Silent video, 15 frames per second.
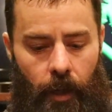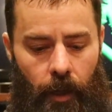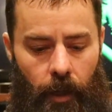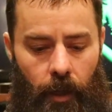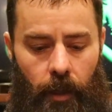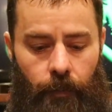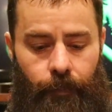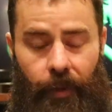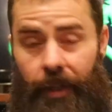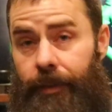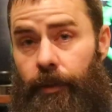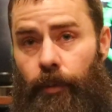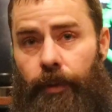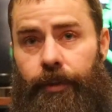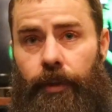I
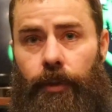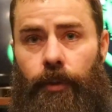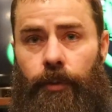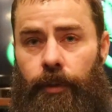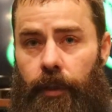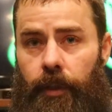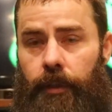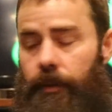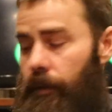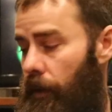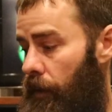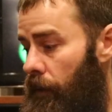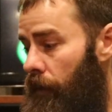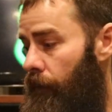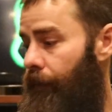just wasn't using it.
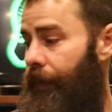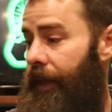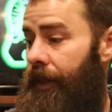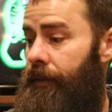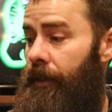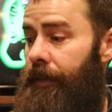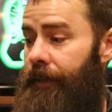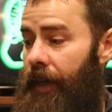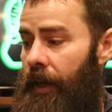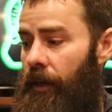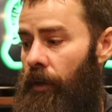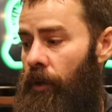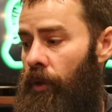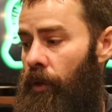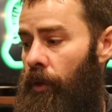So I sent that
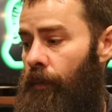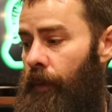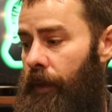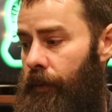home.